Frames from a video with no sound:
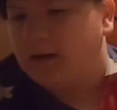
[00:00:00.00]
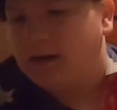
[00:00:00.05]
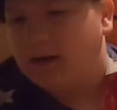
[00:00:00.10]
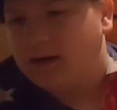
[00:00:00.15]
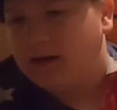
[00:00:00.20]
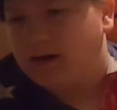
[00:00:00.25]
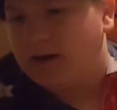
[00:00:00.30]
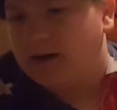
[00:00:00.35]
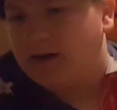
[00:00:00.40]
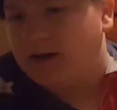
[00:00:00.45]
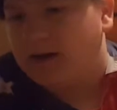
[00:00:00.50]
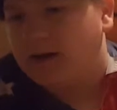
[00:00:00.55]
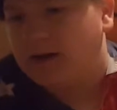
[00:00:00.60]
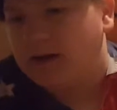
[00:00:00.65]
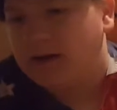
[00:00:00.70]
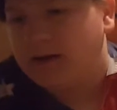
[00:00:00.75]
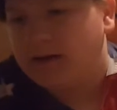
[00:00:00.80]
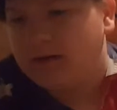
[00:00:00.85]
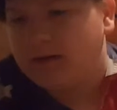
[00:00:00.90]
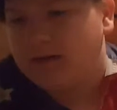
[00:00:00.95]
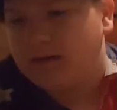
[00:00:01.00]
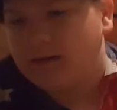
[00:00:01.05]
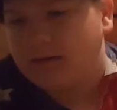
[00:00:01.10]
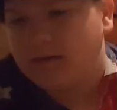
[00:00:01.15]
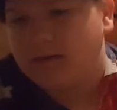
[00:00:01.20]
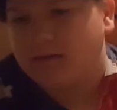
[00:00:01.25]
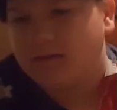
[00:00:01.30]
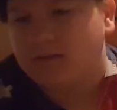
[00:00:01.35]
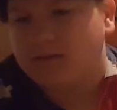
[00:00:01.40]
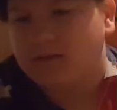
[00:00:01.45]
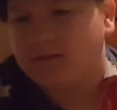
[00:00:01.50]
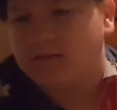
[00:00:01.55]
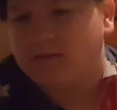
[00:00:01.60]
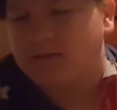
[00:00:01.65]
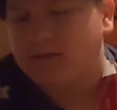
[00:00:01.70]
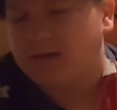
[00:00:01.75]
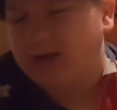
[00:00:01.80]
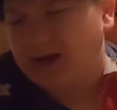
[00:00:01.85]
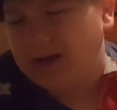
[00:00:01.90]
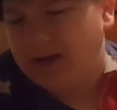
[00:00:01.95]
And no,
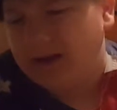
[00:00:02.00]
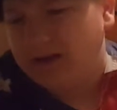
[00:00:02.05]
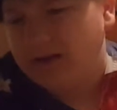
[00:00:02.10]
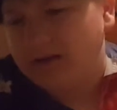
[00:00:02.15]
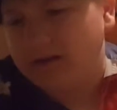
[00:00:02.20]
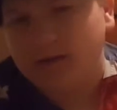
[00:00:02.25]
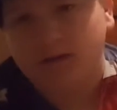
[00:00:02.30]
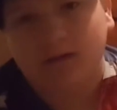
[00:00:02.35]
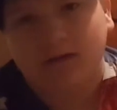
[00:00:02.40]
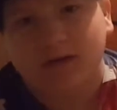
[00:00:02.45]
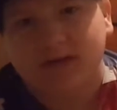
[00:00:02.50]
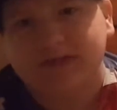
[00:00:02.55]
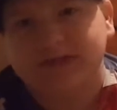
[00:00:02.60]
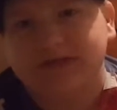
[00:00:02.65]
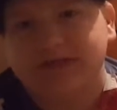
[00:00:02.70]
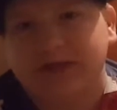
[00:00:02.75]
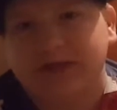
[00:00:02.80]
no, that's the